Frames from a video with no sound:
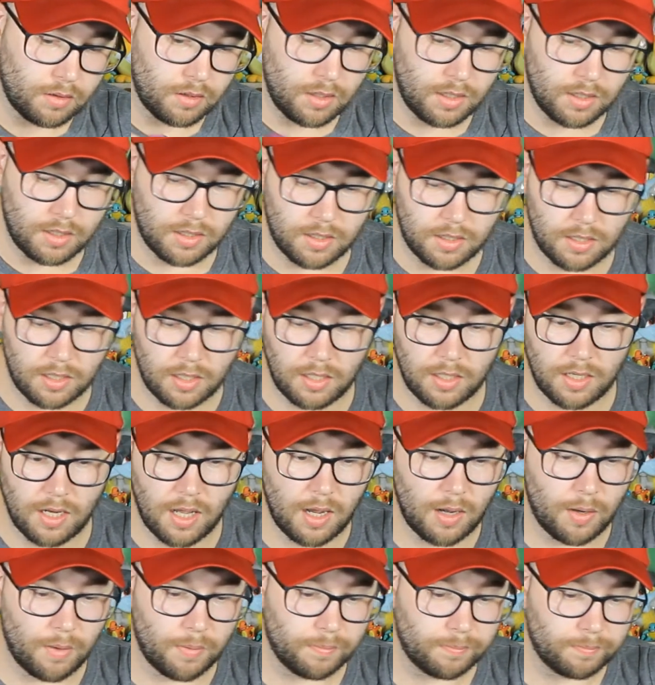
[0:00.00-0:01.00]
Let's see
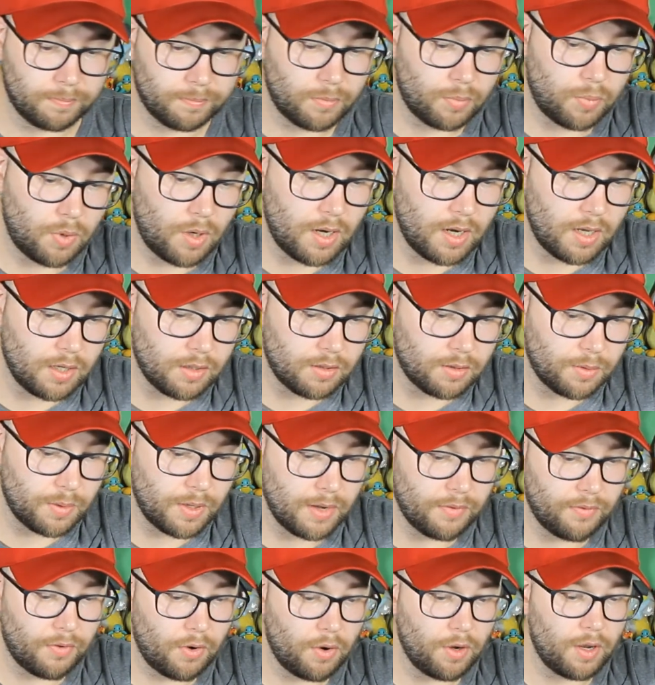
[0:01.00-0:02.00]
now. What else do
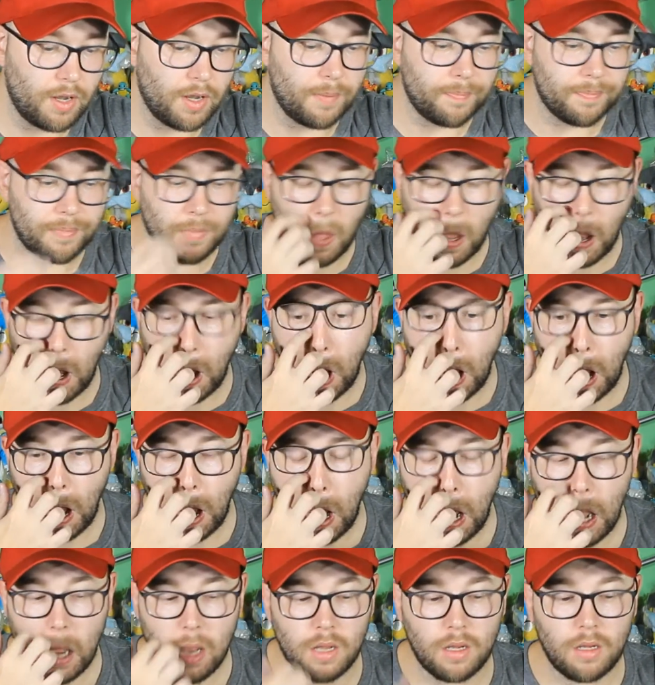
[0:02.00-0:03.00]
we have? Oh yeah.
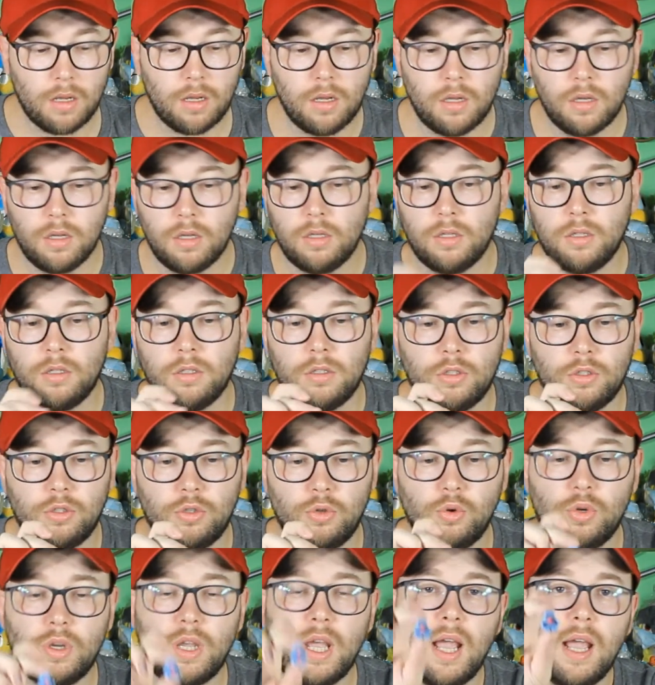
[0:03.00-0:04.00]

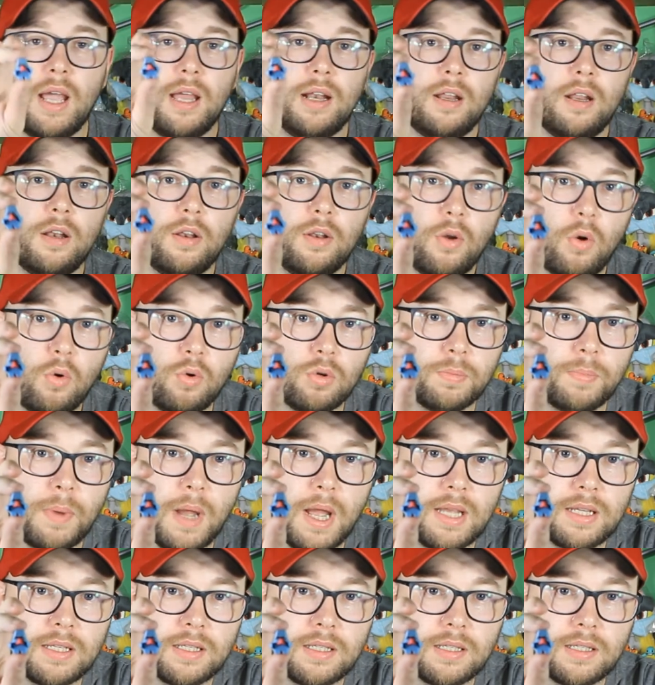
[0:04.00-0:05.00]
Zukan nose
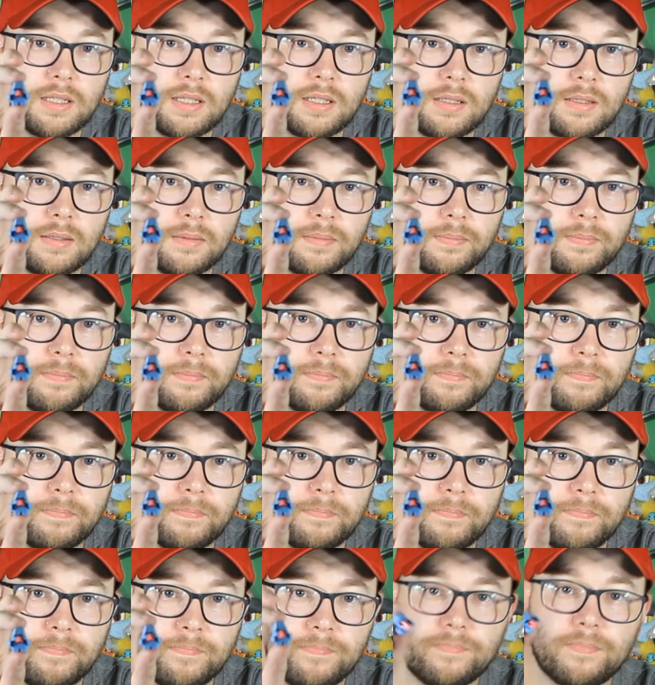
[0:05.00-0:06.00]
pass.
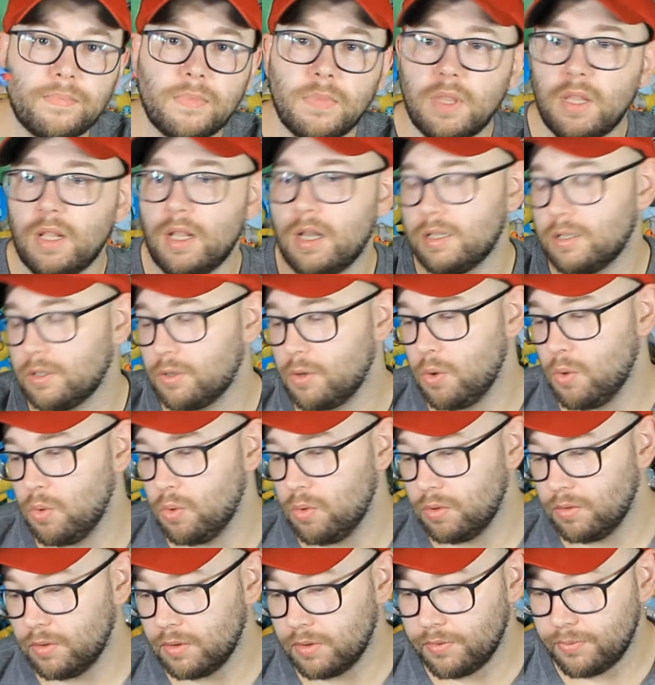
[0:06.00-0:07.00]
That's
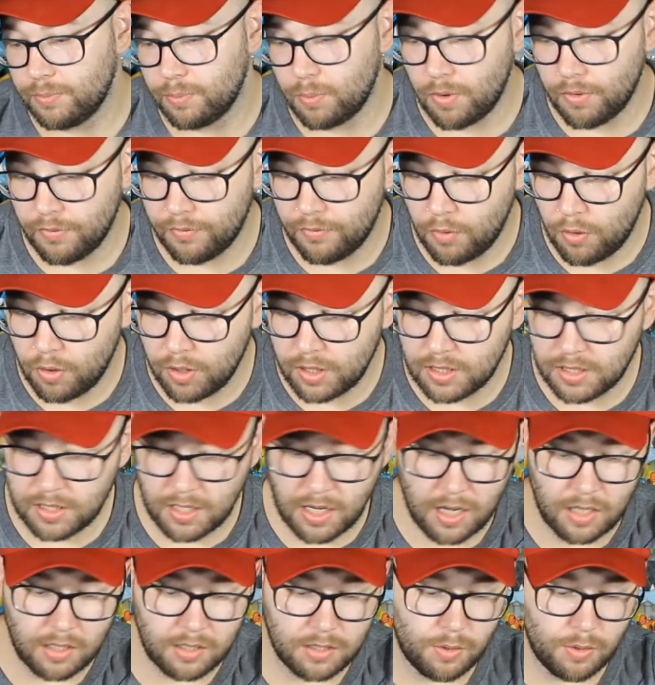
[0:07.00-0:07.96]
cool. It's 140 scale.